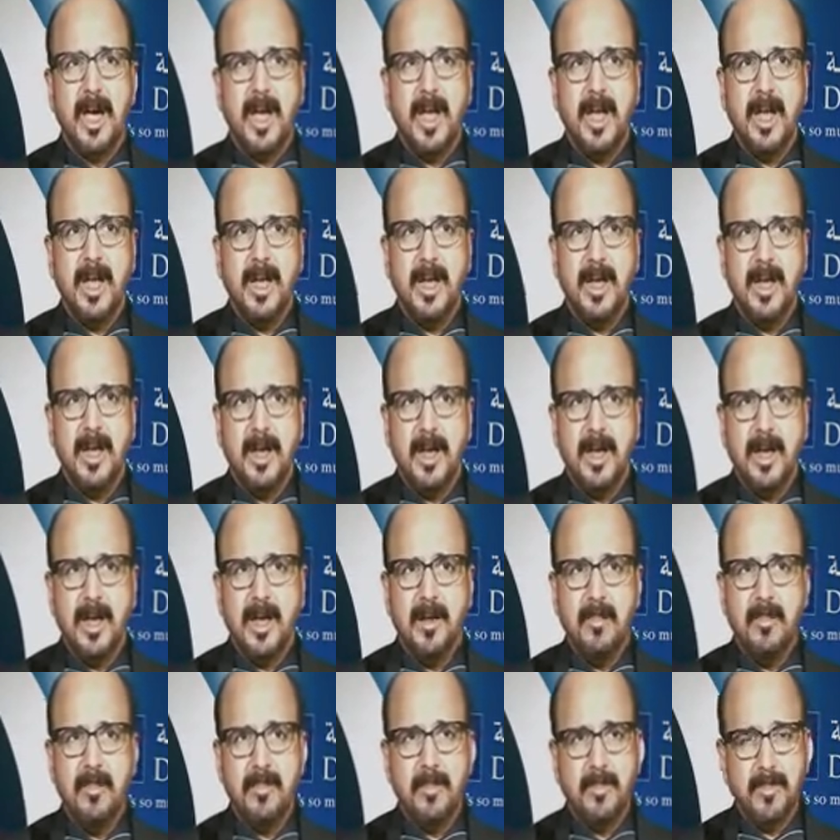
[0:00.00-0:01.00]
And
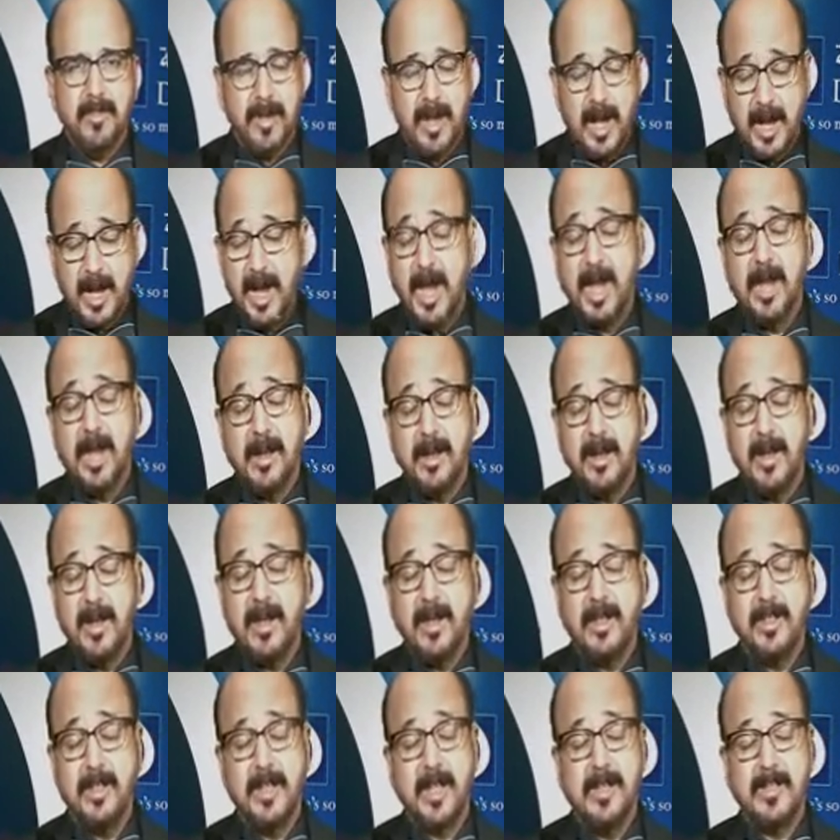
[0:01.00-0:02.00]
again,
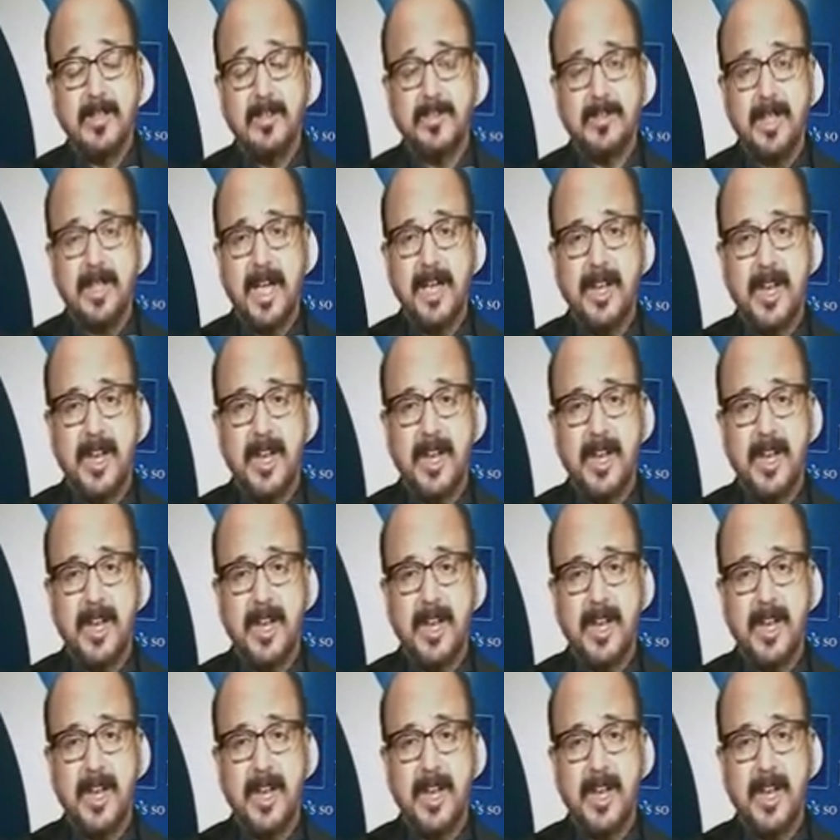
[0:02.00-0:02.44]
there is a